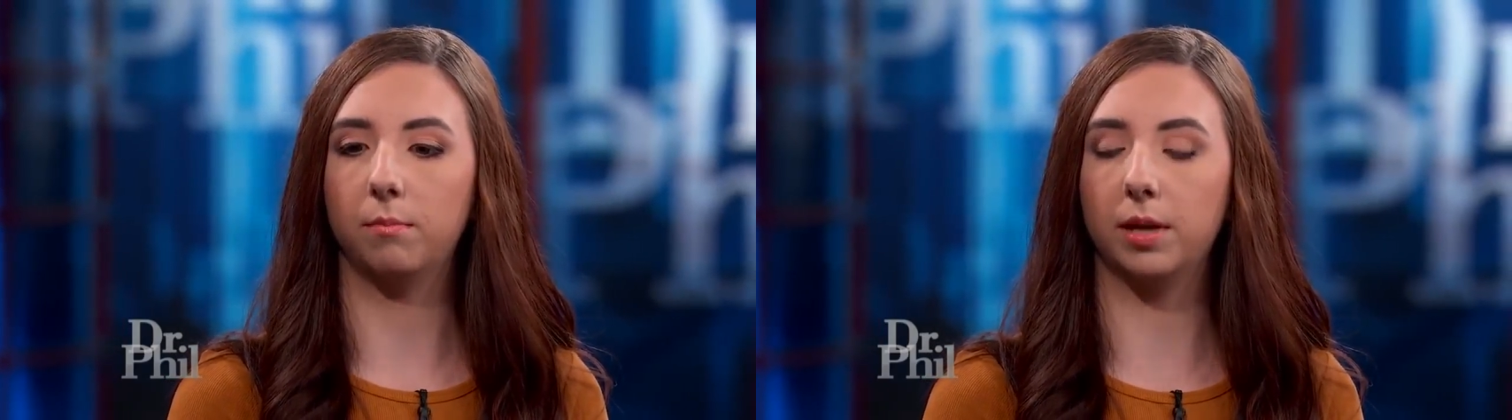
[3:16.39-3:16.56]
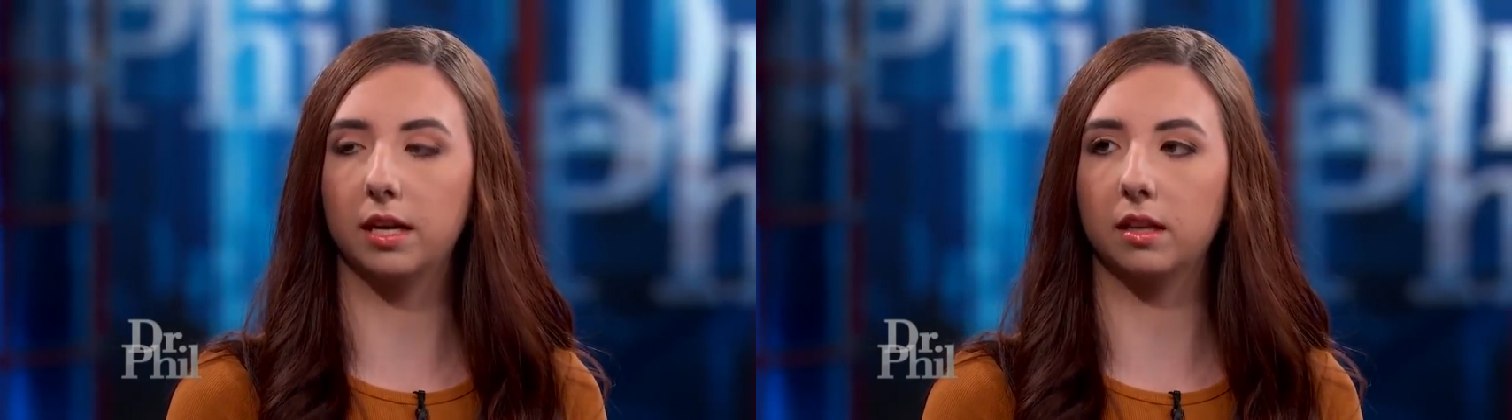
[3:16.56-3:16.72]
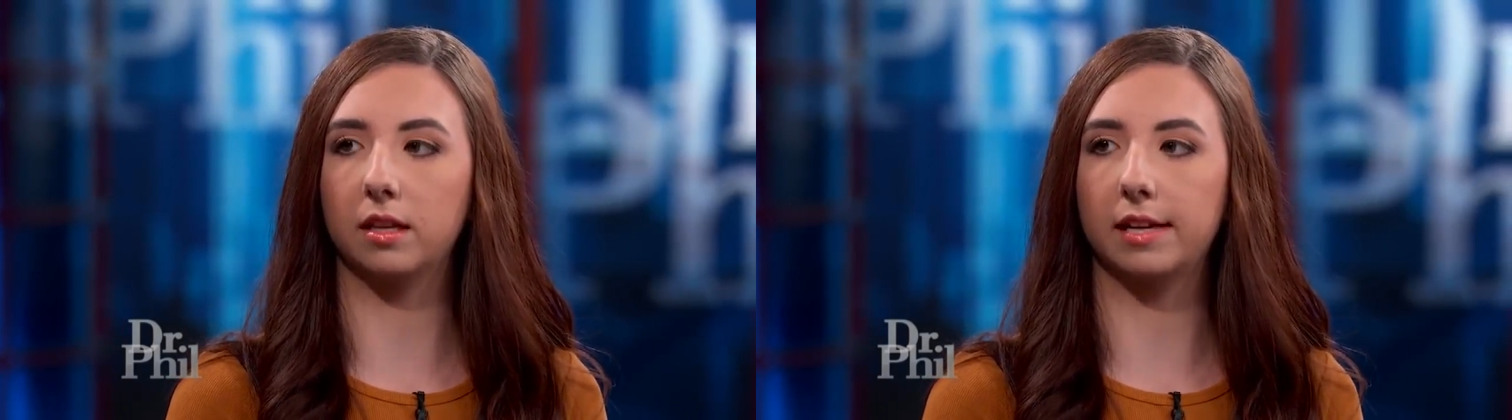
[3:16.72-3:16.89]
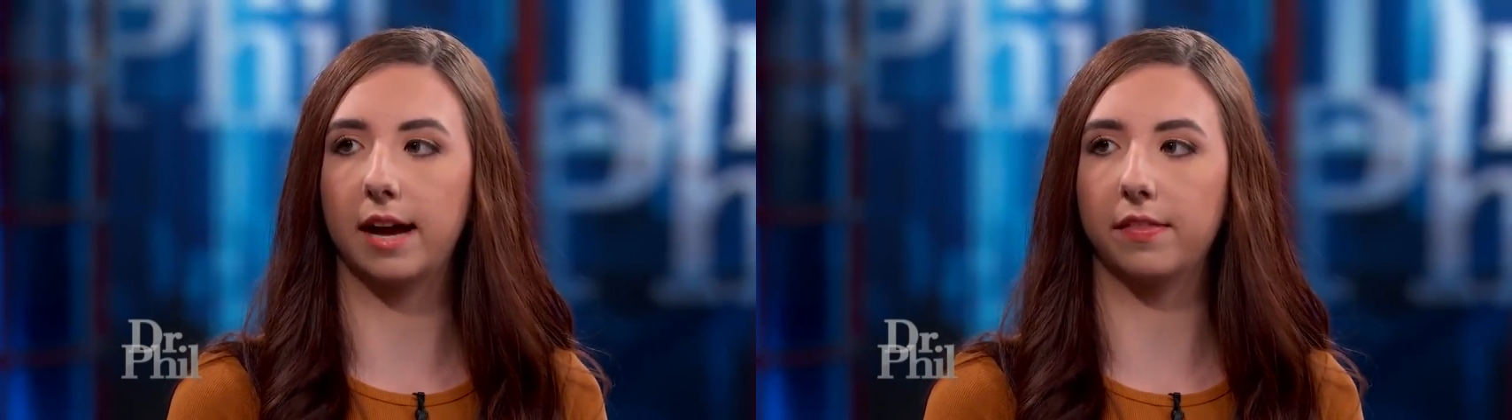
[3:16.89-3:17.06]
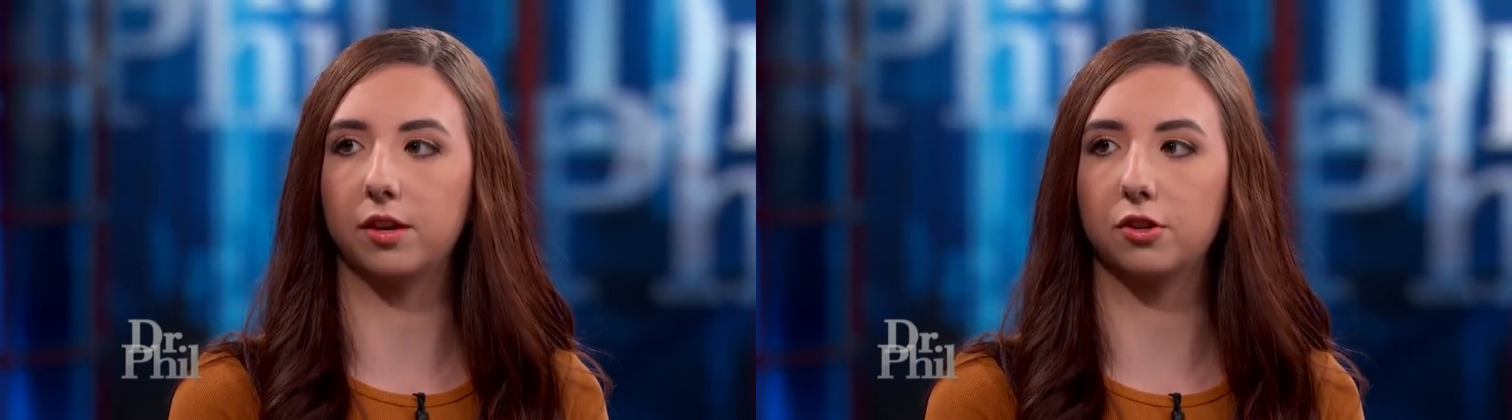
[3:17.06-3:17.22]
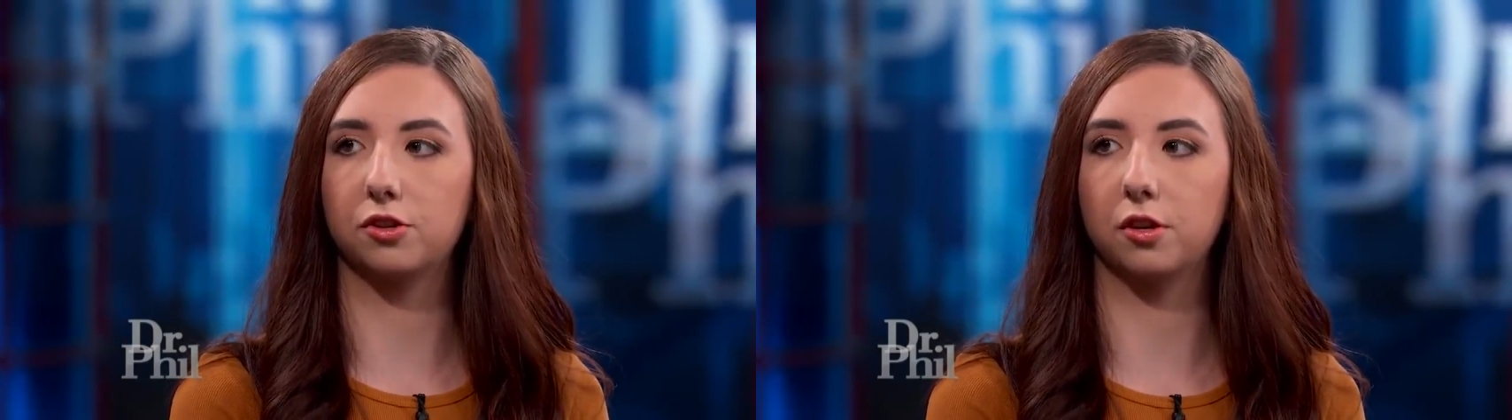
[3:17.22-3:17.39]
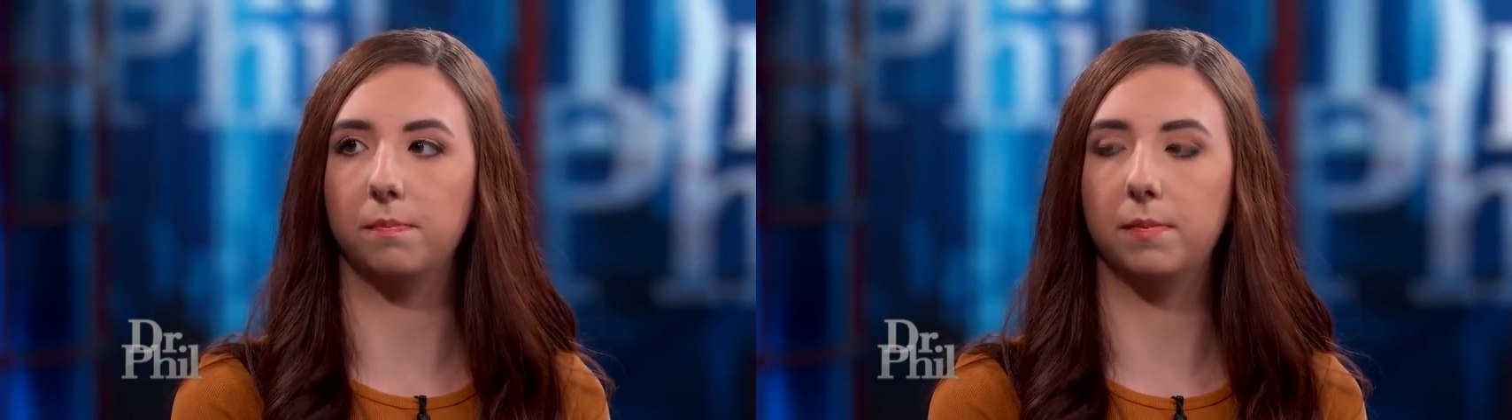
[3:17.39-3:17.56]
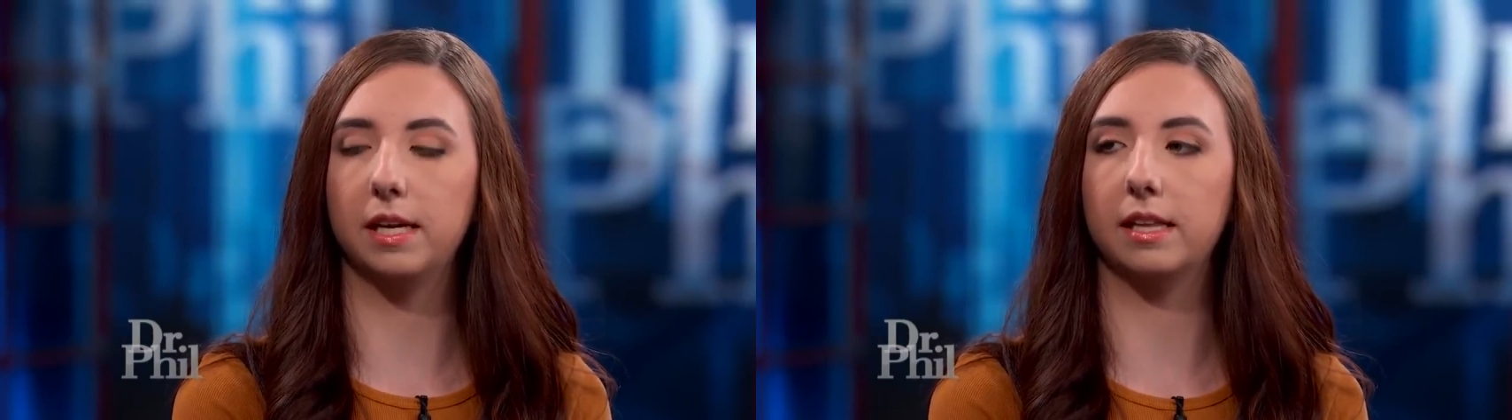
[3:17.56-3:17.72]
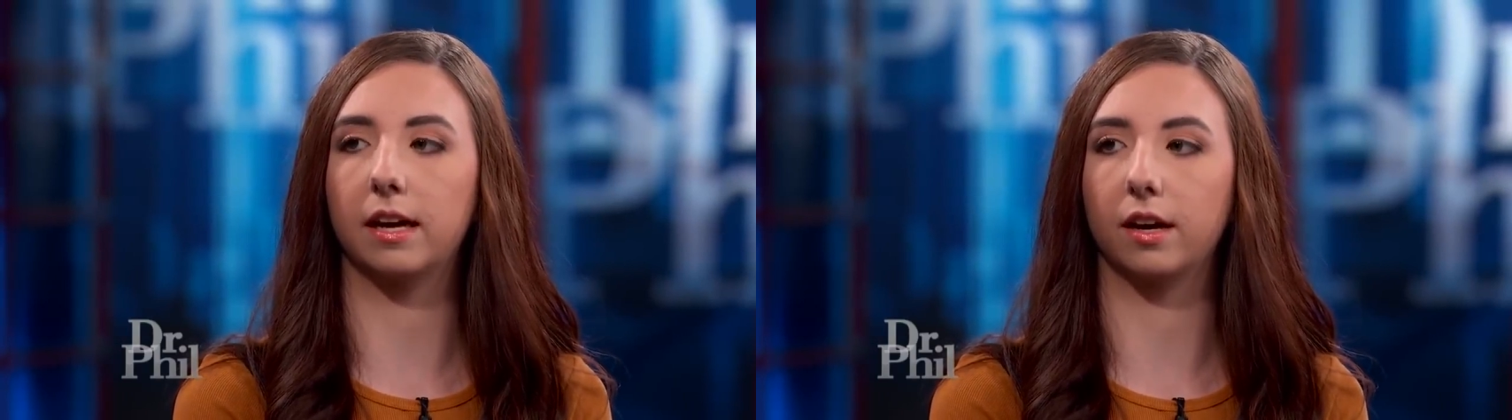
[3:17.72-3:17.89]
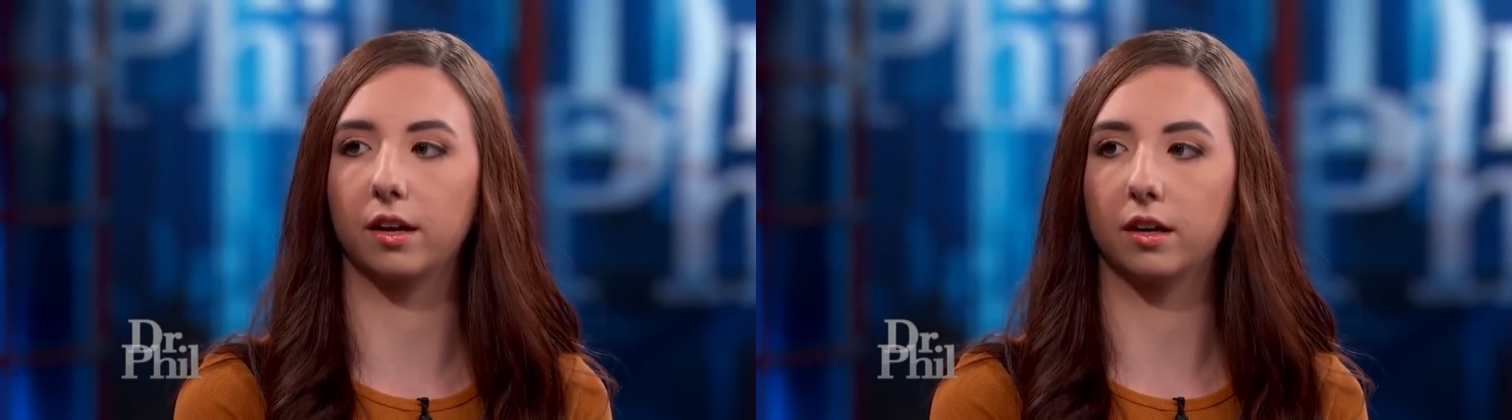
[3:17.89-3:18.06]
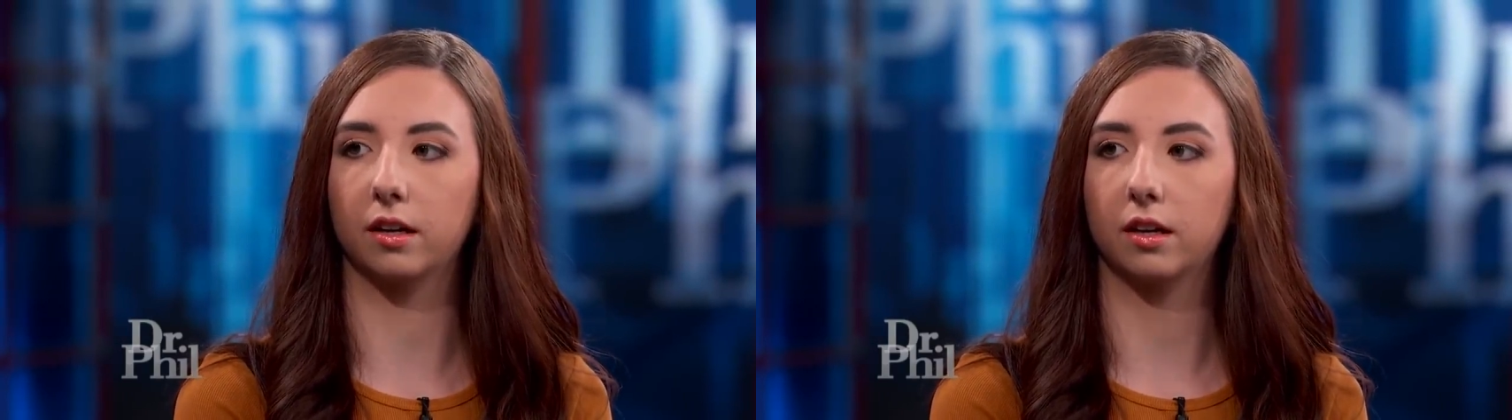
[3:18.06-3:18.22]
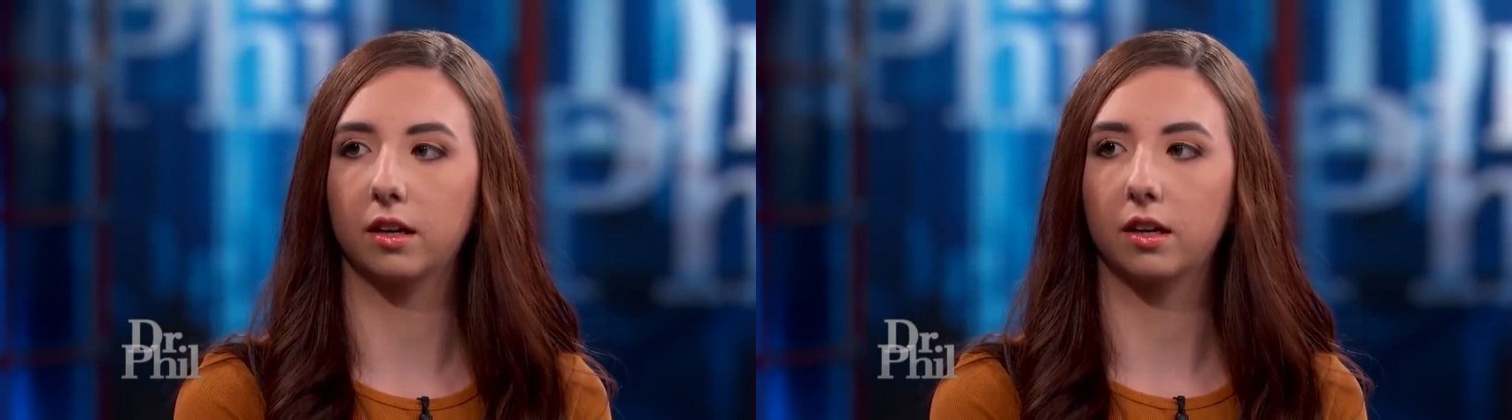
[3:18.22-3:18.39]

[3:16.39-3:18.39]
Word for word: being the dad that should be there